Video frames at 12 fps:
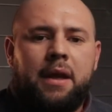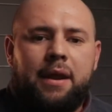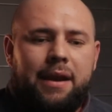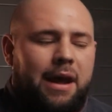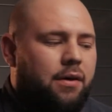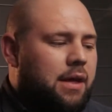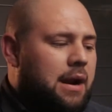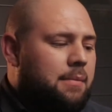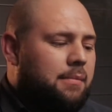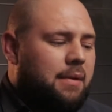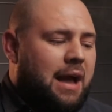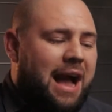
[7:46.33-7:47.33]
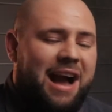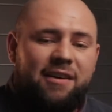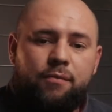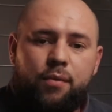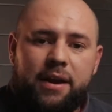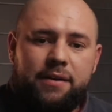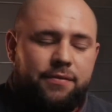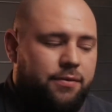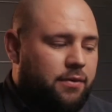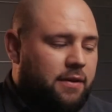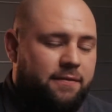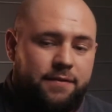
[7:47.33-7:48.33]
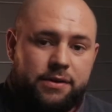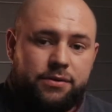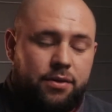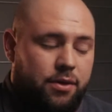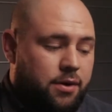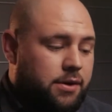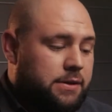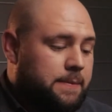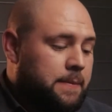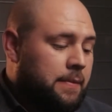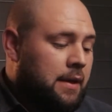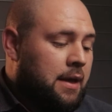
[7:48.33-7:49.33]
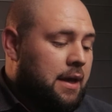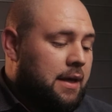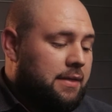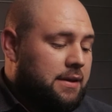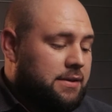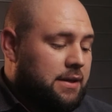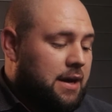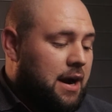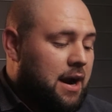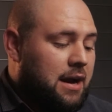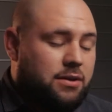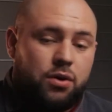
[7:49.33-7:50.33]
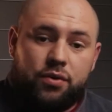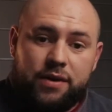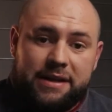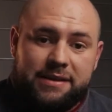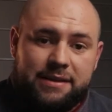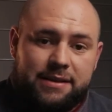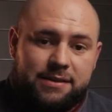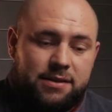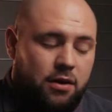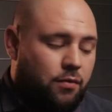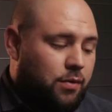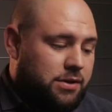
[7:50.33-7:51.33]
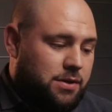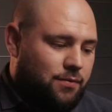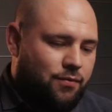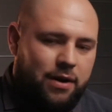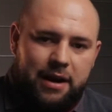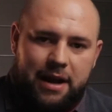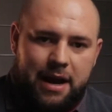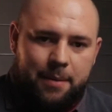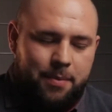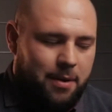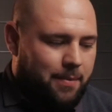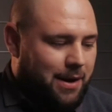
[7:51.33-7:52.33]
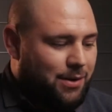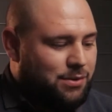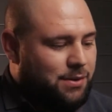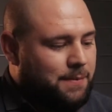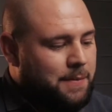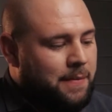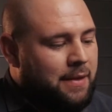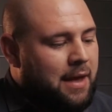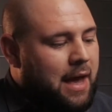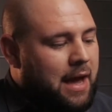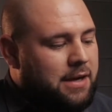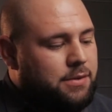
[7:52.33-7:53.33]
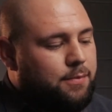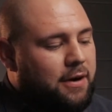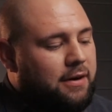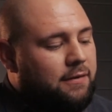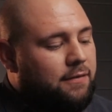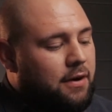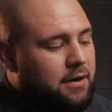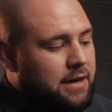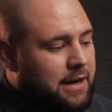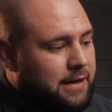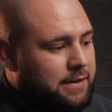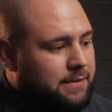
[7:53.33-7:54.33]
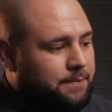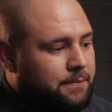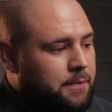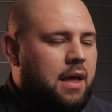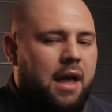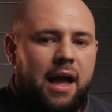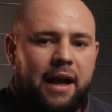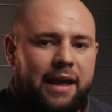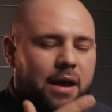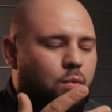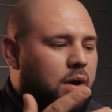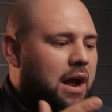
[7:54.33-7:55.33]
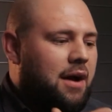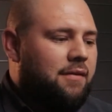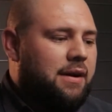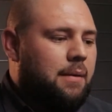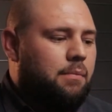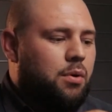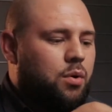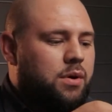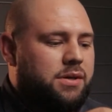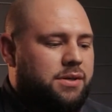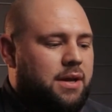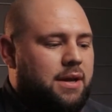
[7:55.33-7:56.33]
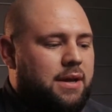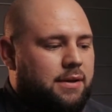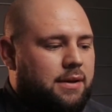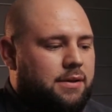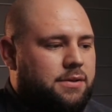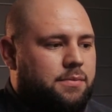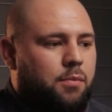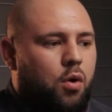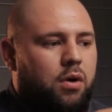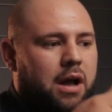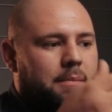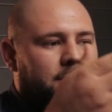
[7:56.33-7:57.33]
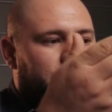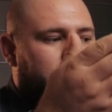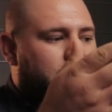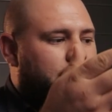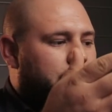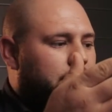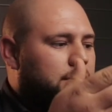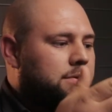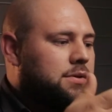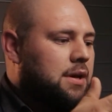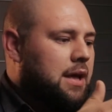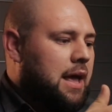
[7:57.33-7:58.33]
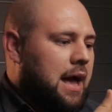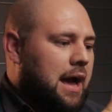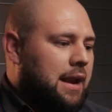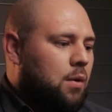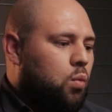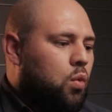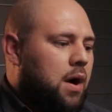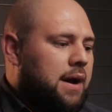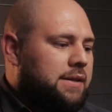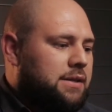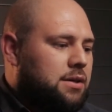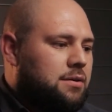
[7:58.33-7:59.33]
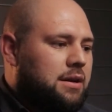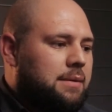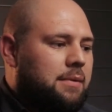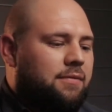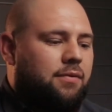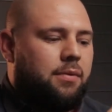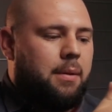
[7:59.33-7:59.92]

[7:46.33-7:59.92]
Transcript: Now that I'm halfway through the first third, the cigar has corrected itself, which I'm very happy about, and it's burning very nice. Again, we're having a bluish smoke coming from the front and a white creamy from